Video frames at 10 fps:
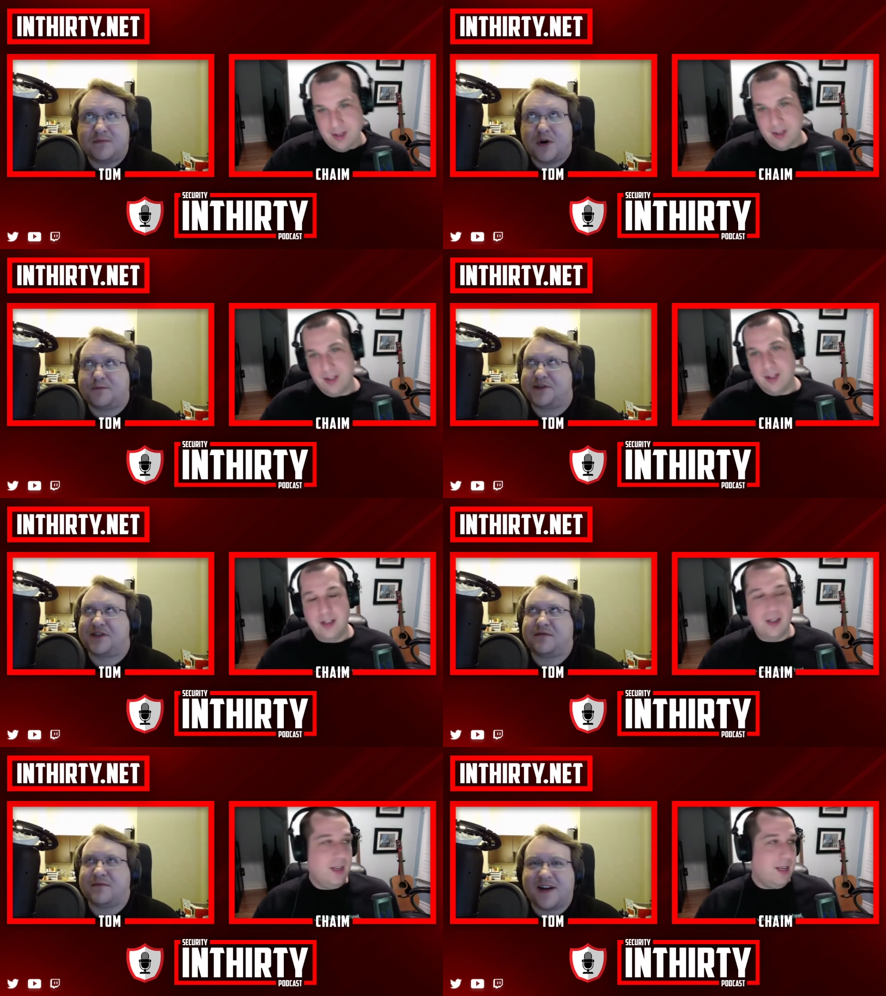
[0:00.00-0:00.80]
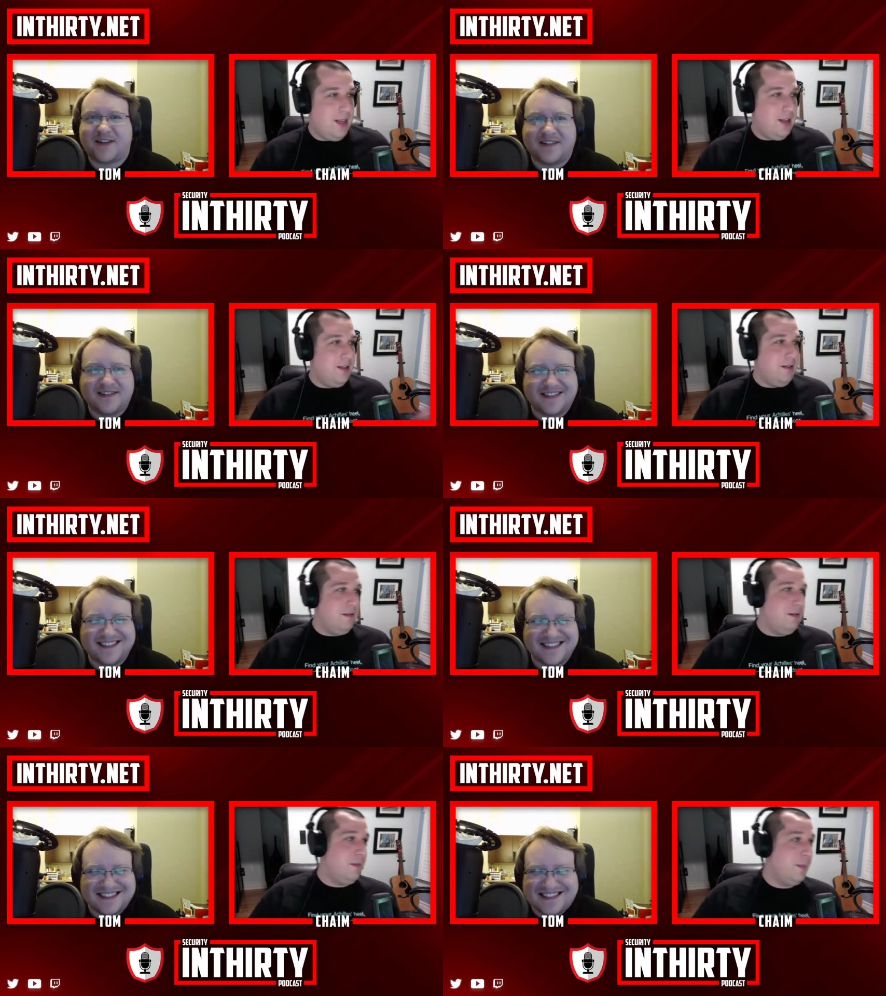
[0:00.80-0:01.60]
Speaker 1: Ropes, rather
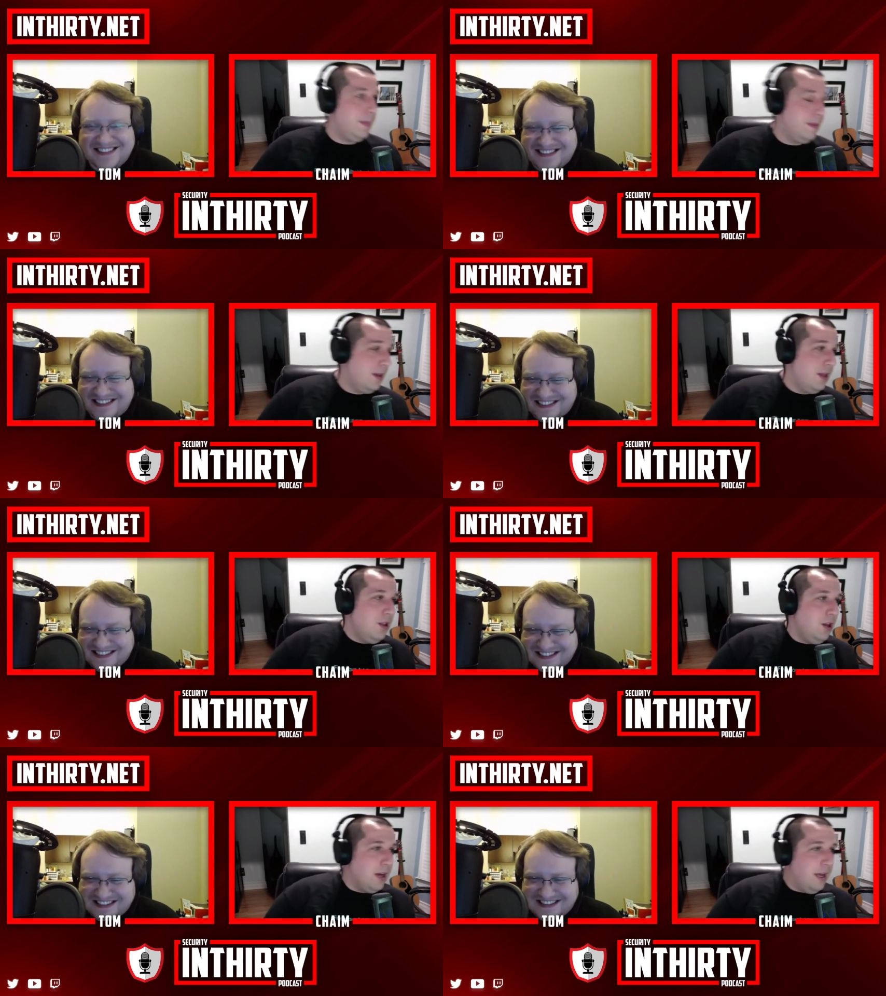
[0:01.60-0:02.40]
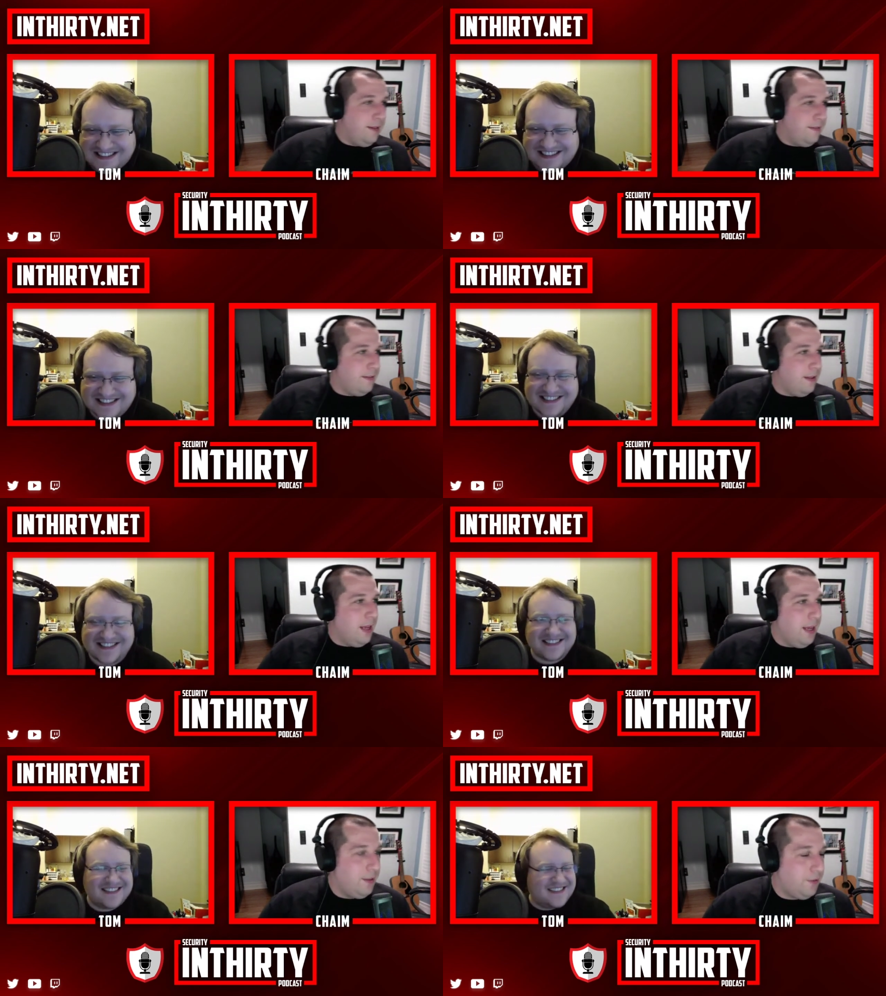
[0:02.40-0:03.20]
look, it's it's